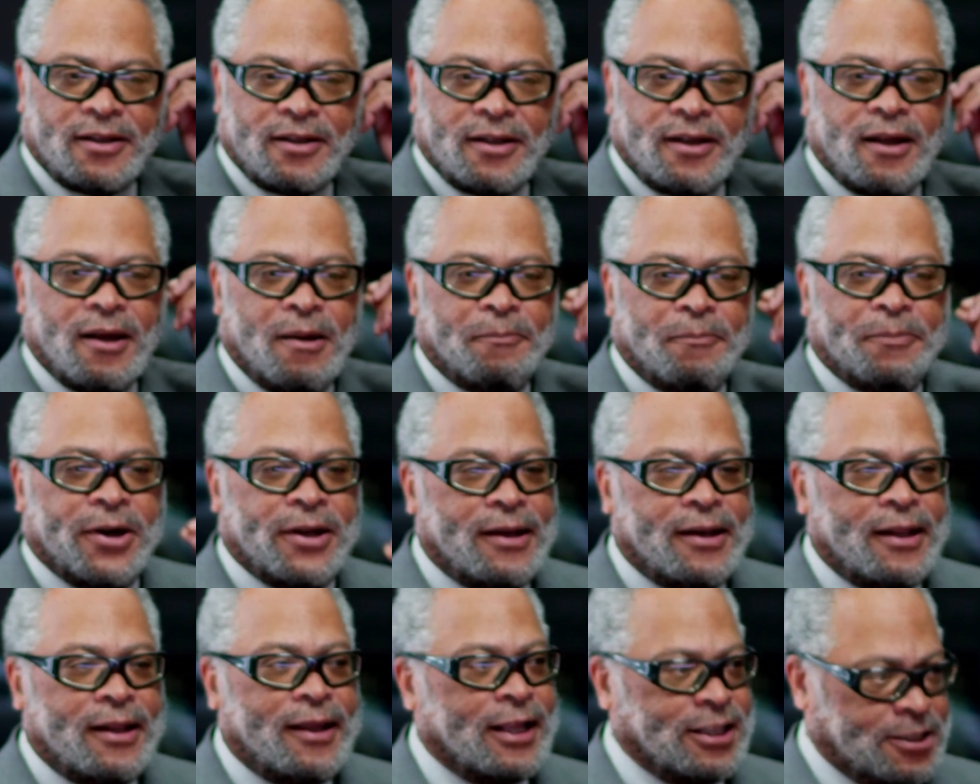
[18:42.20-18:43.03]

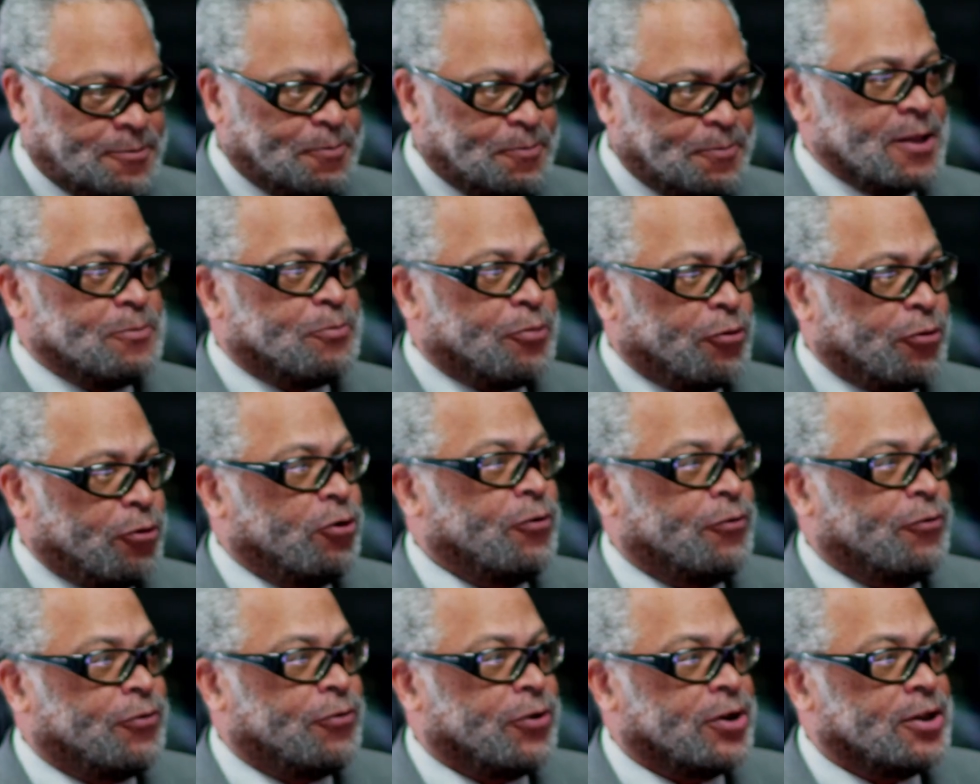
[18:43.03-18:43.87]
But it's been
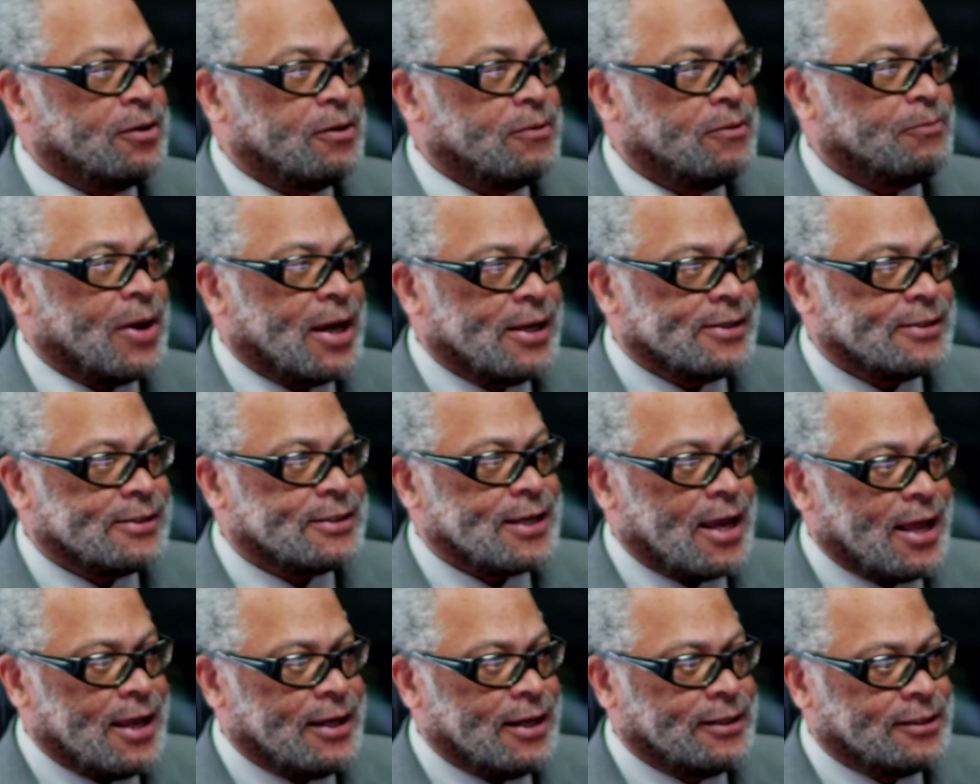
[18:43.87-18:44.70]
proven by a
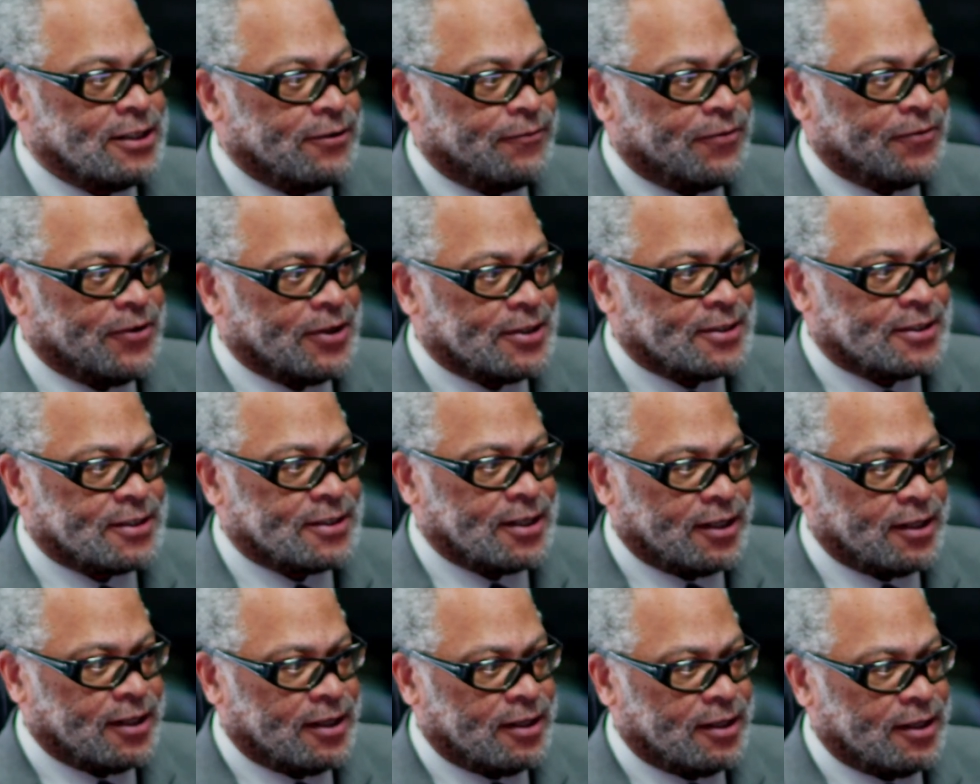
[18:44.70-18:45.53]
scientific
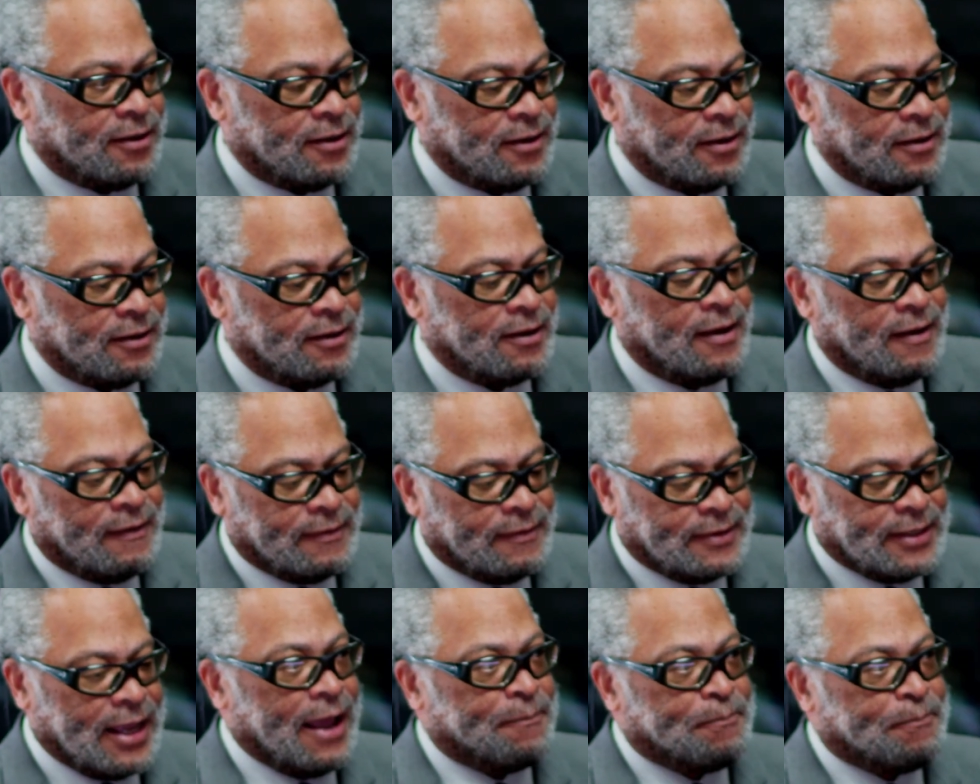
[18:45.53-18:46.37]
study
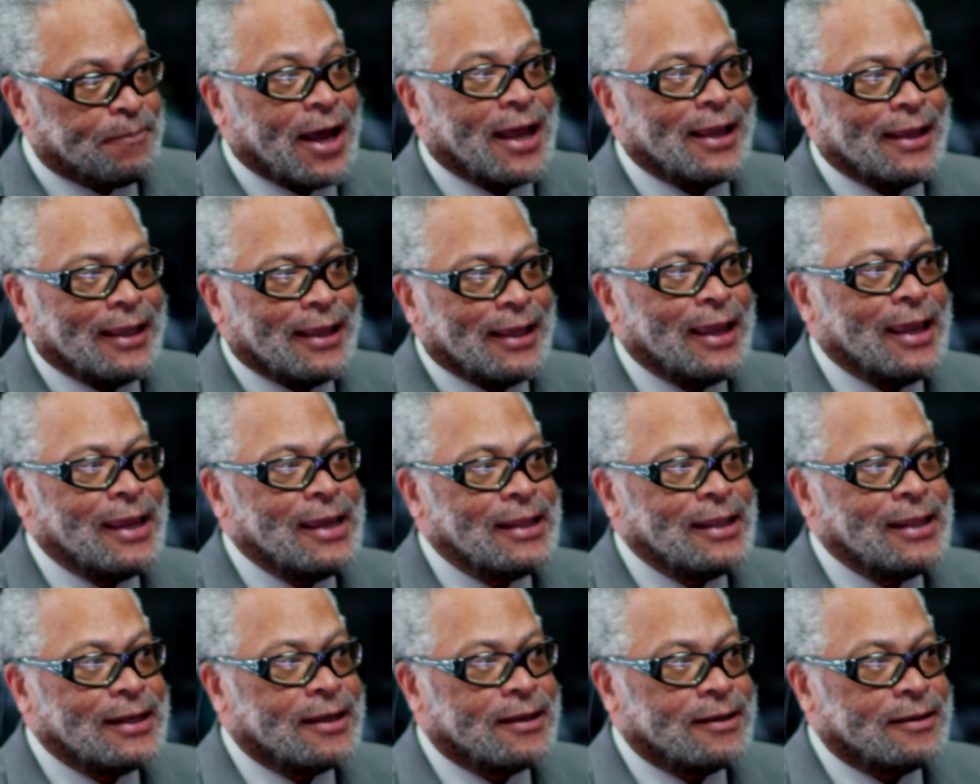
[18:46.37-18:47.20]
that by
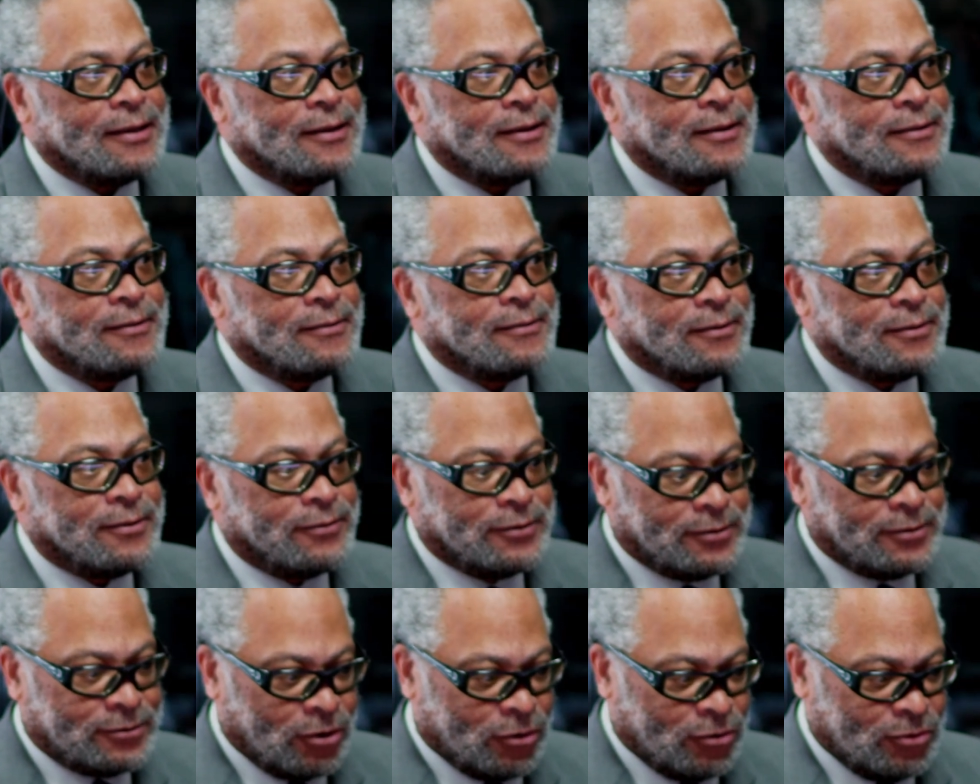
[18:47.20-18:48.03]
eating those